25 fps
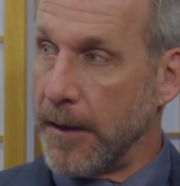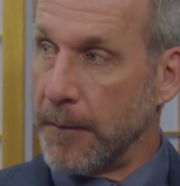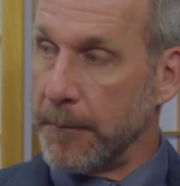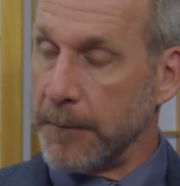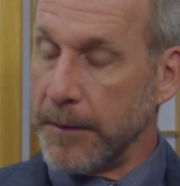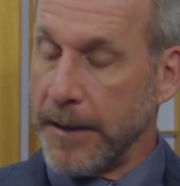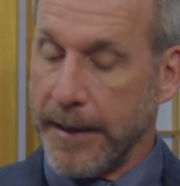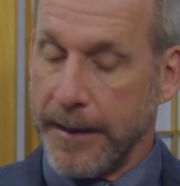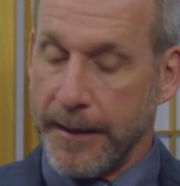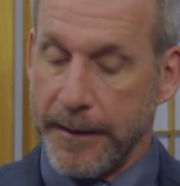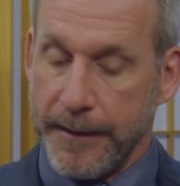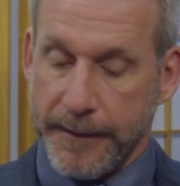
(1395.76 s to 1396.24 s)

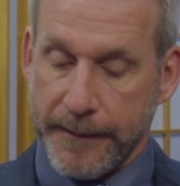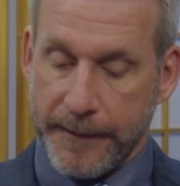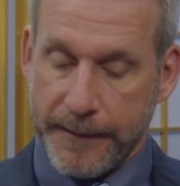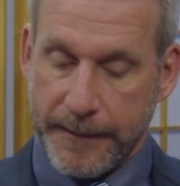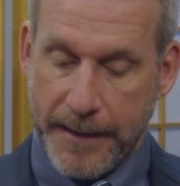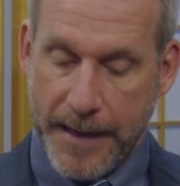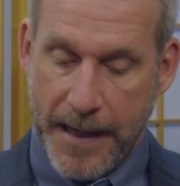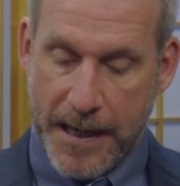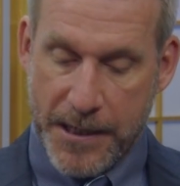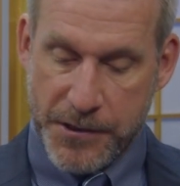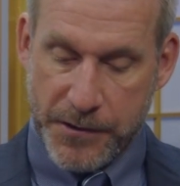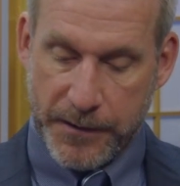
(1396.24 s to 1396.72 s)
like it is
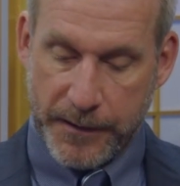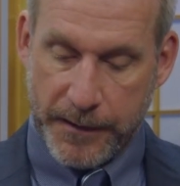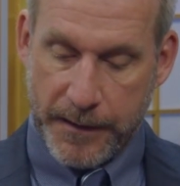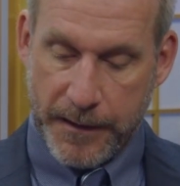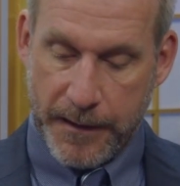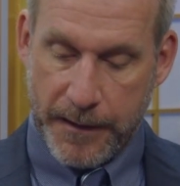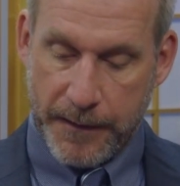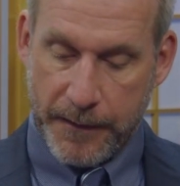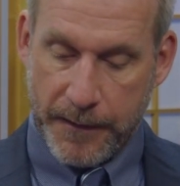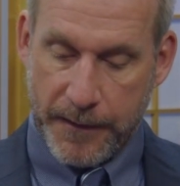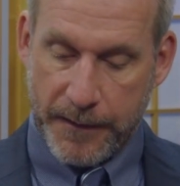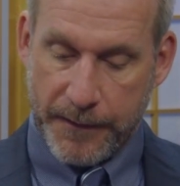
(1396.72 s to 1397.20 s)
nationally
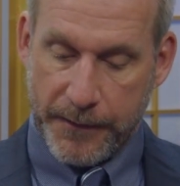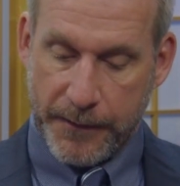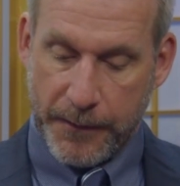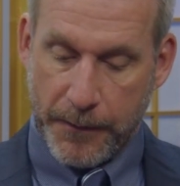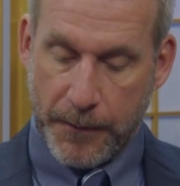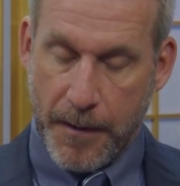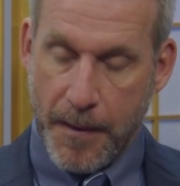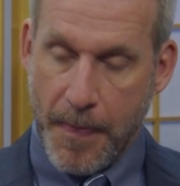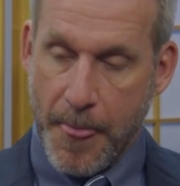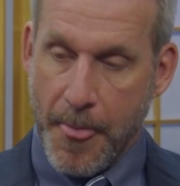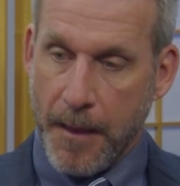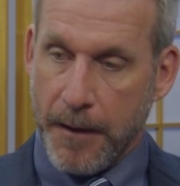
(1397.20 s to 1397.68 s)
on there
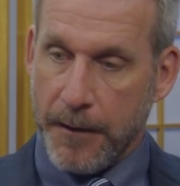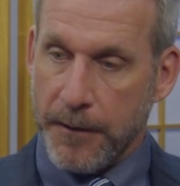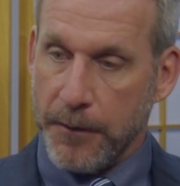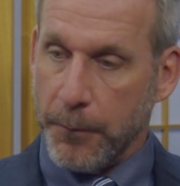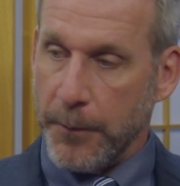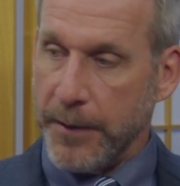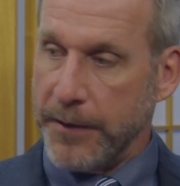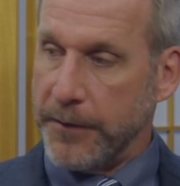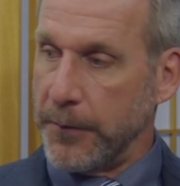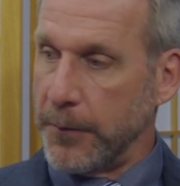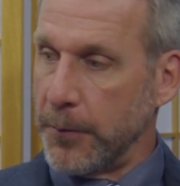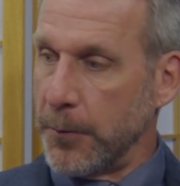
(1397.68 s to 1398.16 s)
too. Do
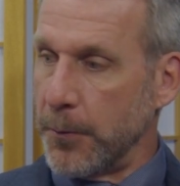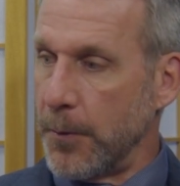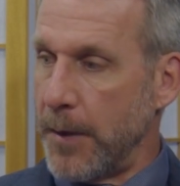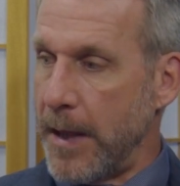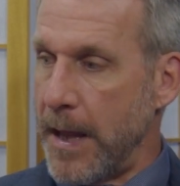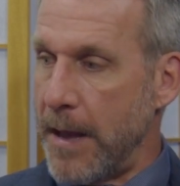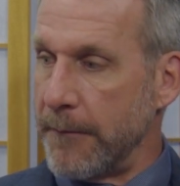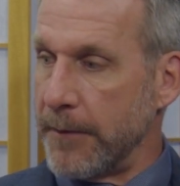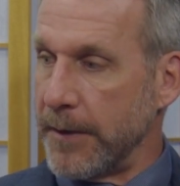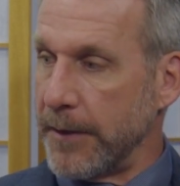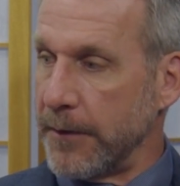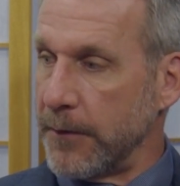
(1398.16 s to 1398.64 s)
we do
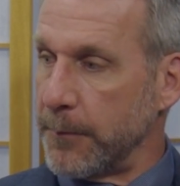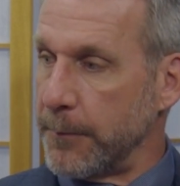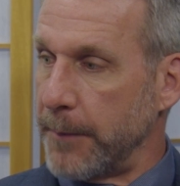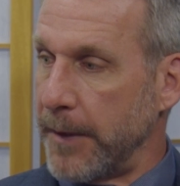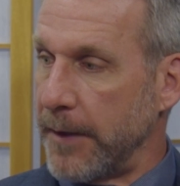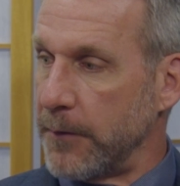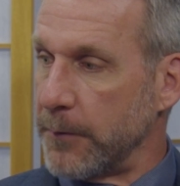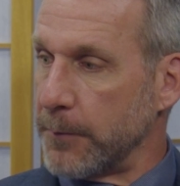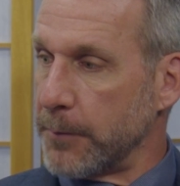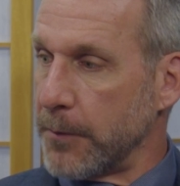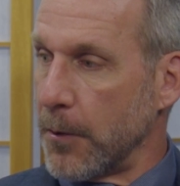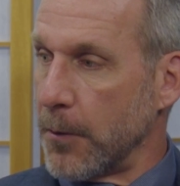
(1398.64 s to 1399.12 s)

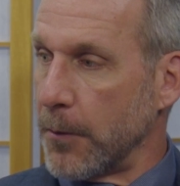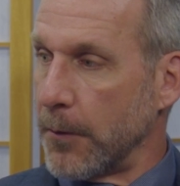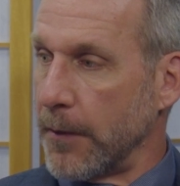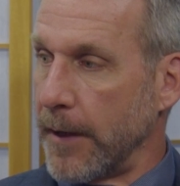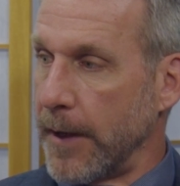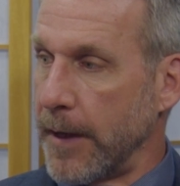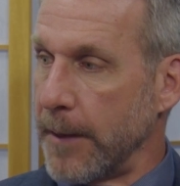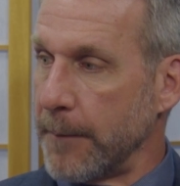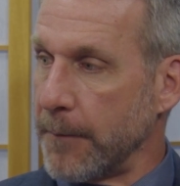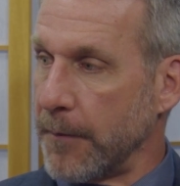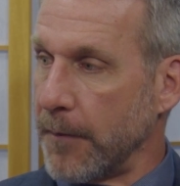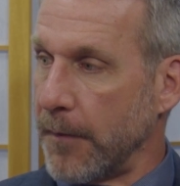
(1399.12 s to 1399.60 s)
evidence-based
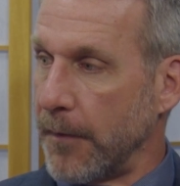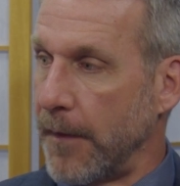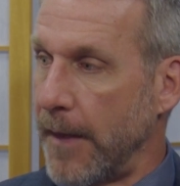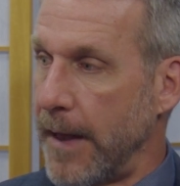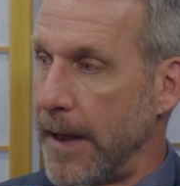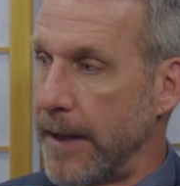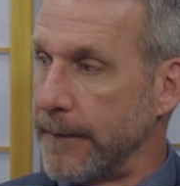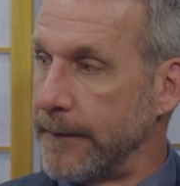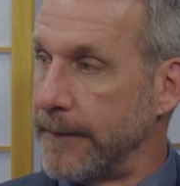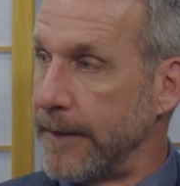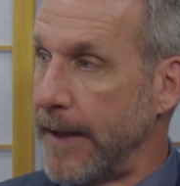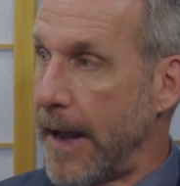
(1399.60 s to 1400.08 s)
programs
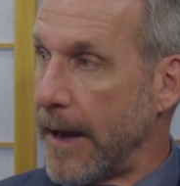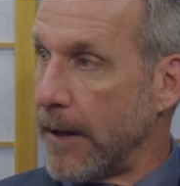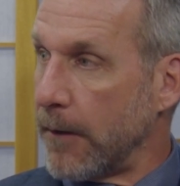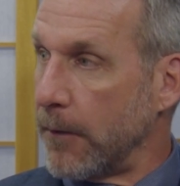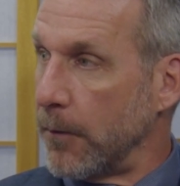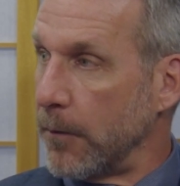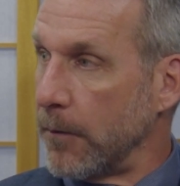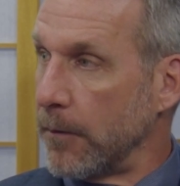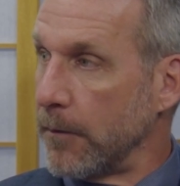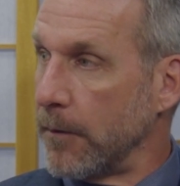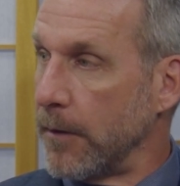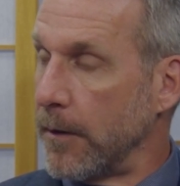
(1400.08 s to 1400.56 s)
that
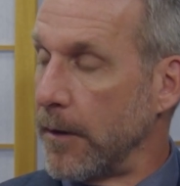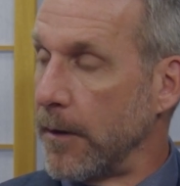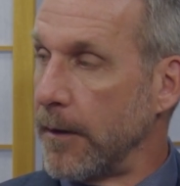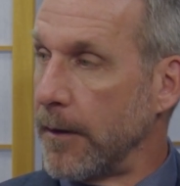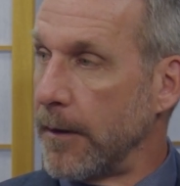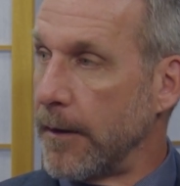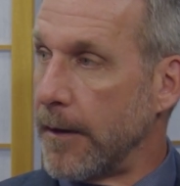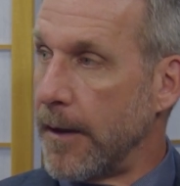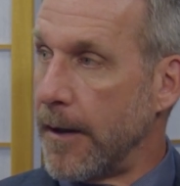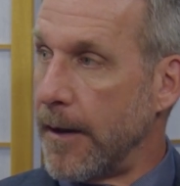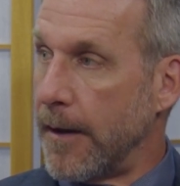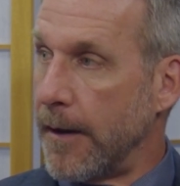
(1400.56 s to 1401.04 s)
tackle
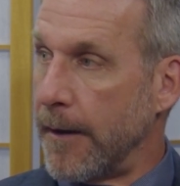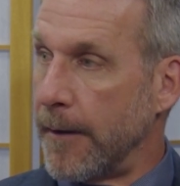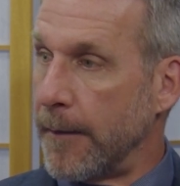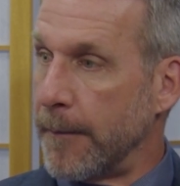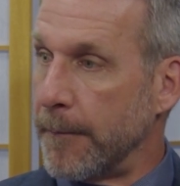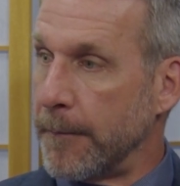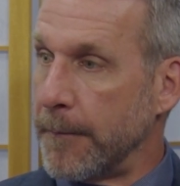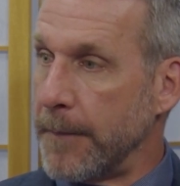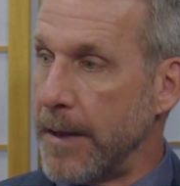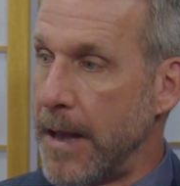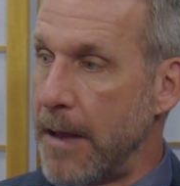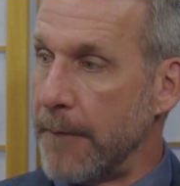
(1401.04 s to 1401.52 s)

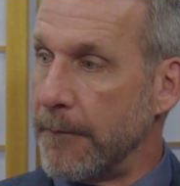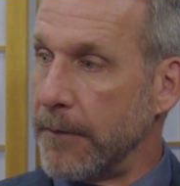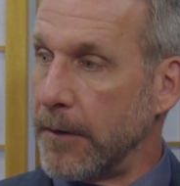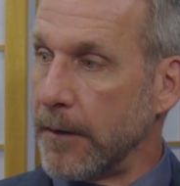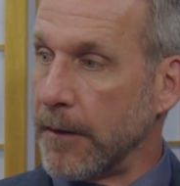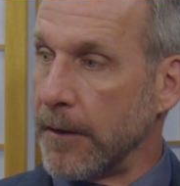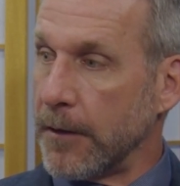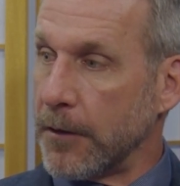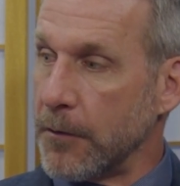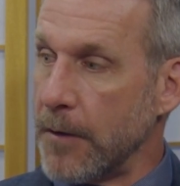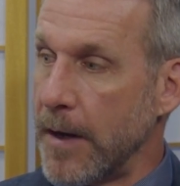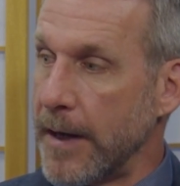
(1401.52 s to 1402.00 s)

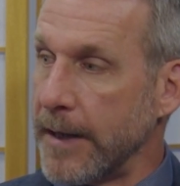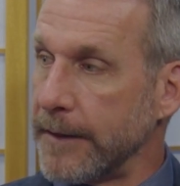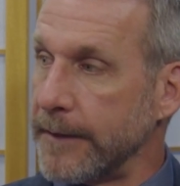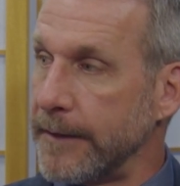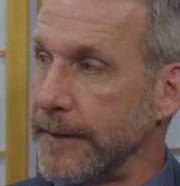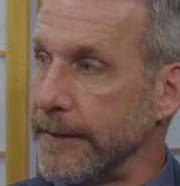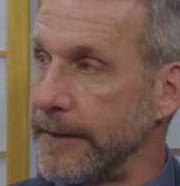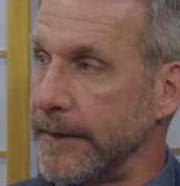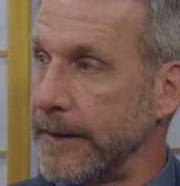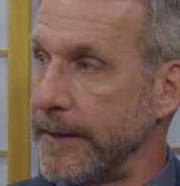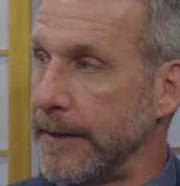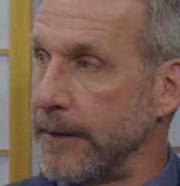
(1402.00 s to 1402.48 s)
or chronic
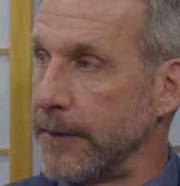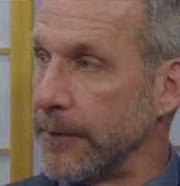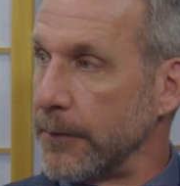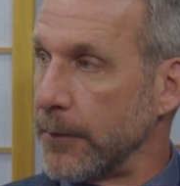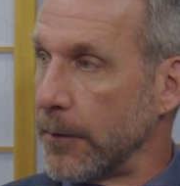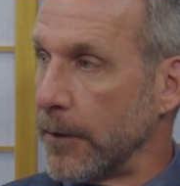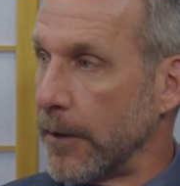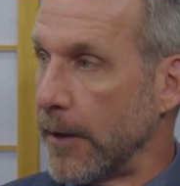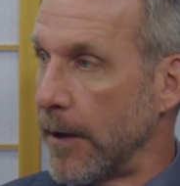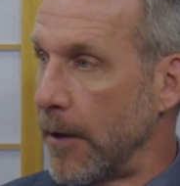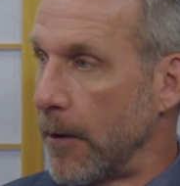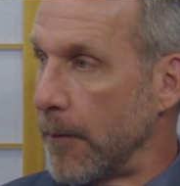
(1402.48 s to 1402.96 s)
disease
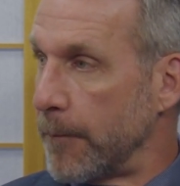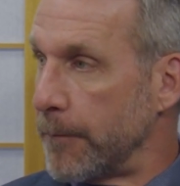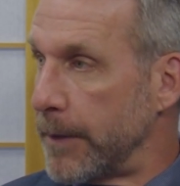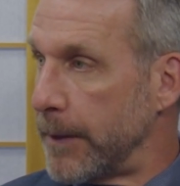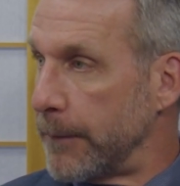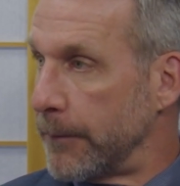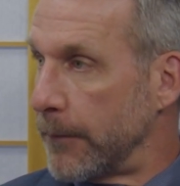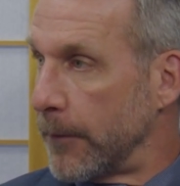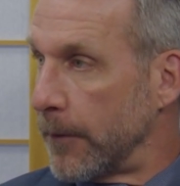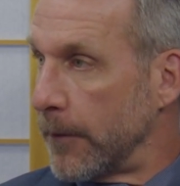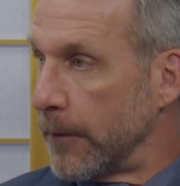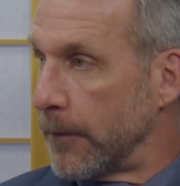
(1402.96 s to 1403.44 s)
or help
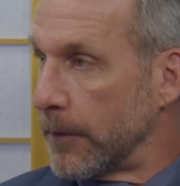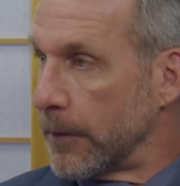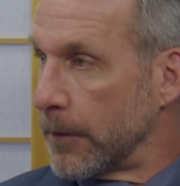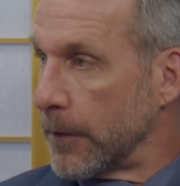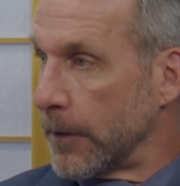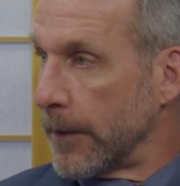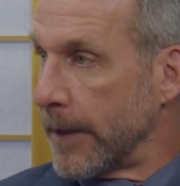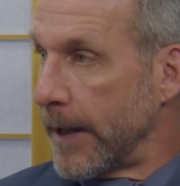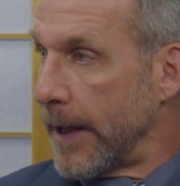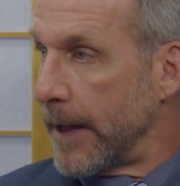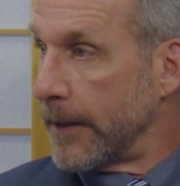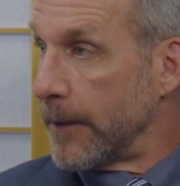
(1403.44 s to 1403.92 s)
people
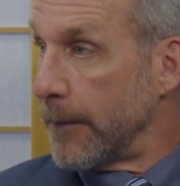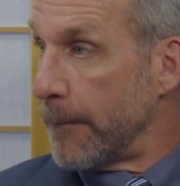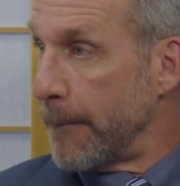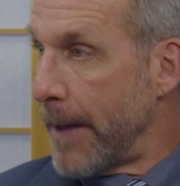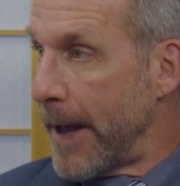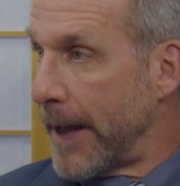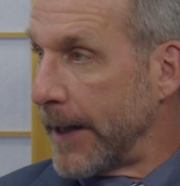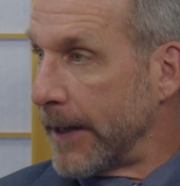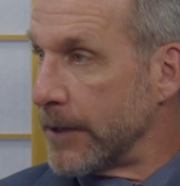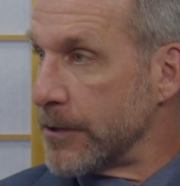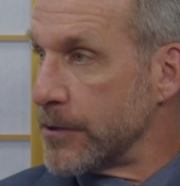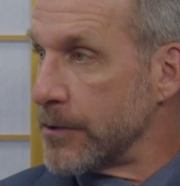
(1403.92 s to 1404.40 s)
learn how to
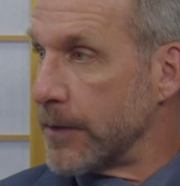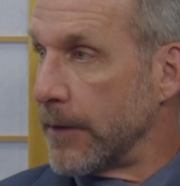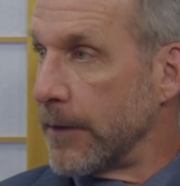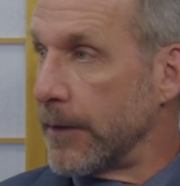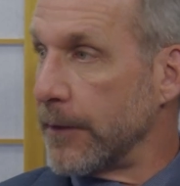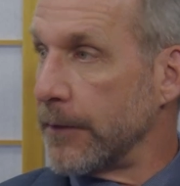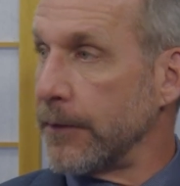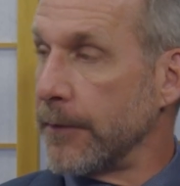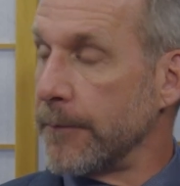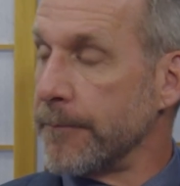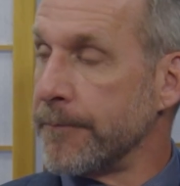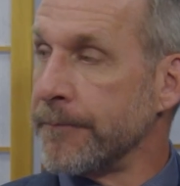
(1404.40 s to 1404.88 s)
manage
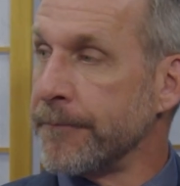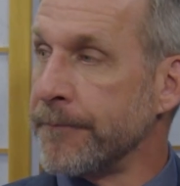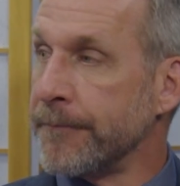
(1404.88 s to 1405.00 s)
those?